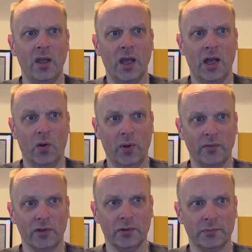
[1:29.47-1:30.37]

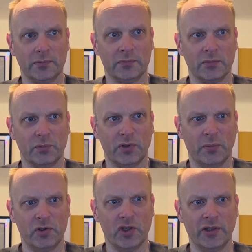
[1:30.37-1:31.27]
However, I'll put the
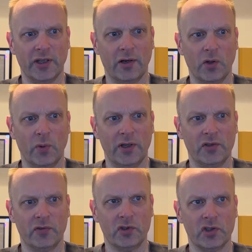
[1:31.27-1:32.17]
magenta out of the way for
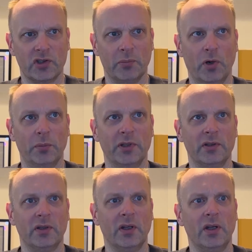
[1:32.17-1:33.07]
just a moment.
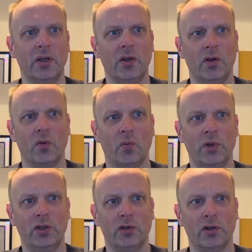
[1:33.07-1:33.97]
We
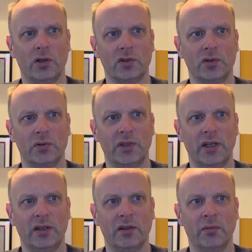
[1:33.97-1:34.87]
could also
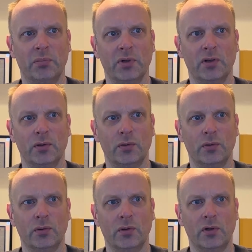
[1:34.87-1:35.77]
take the blue
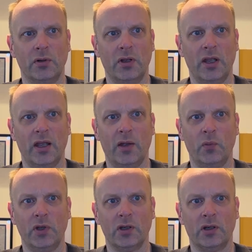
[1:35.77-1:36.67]
and we
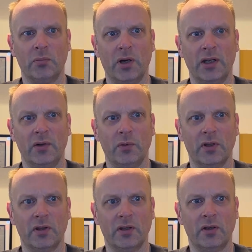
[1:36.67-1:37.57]
could combine it
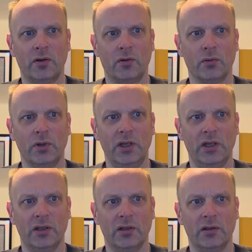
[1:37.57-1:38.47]
with the
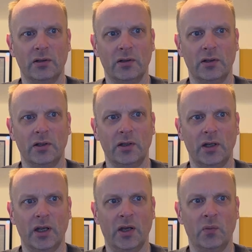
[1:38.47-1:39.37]
green.
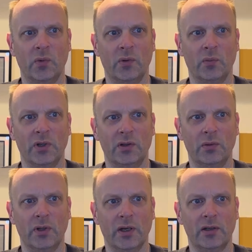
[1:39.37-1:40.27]
And when we do
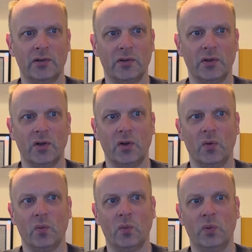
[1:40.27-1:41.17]
that,
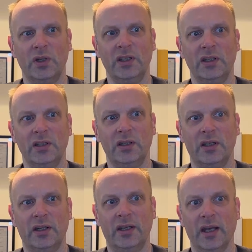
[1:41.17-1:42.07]
we
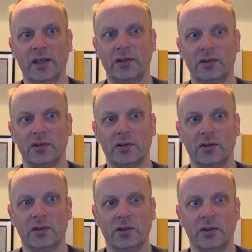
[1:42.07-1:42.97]
get
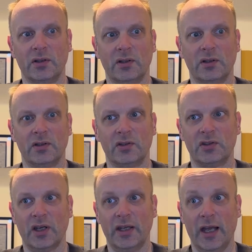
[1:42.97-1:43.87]

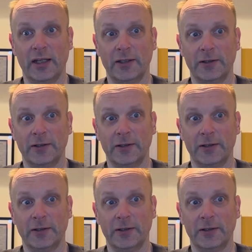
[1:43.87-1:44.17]
cyan.